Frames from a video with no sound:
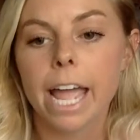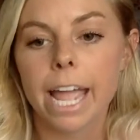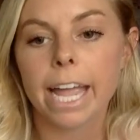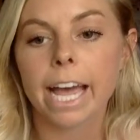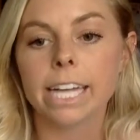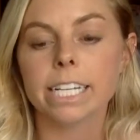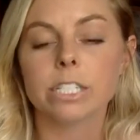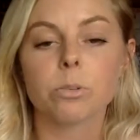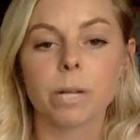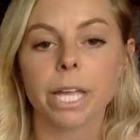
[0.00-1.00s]
and
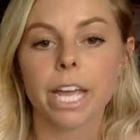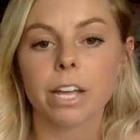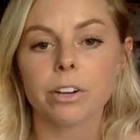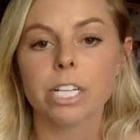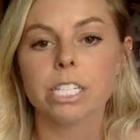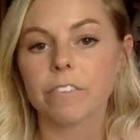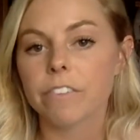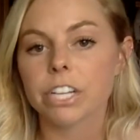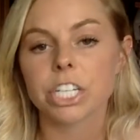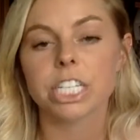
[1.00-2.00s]
it's really increased
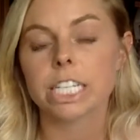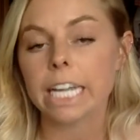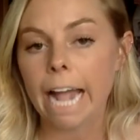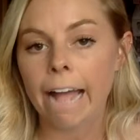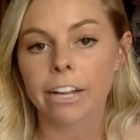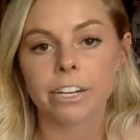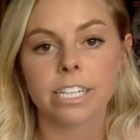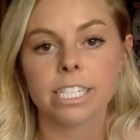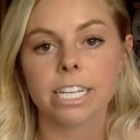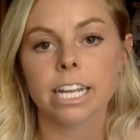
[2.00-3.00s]
efficiency and
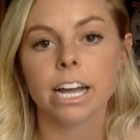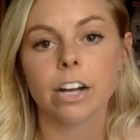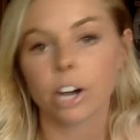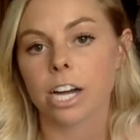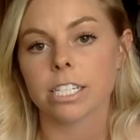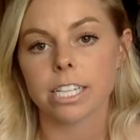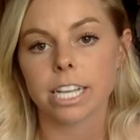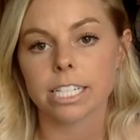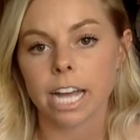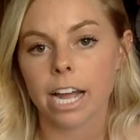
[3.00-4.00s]
accuracy across the
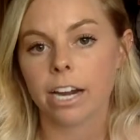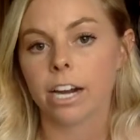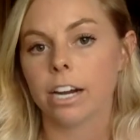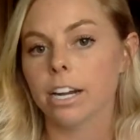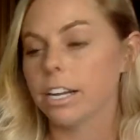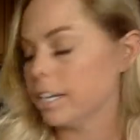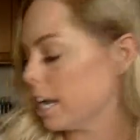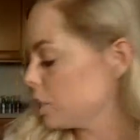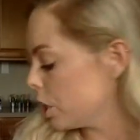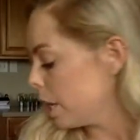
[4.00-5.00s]
entire
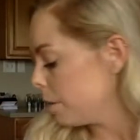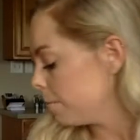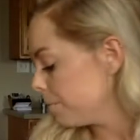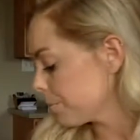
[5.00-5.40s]
nation.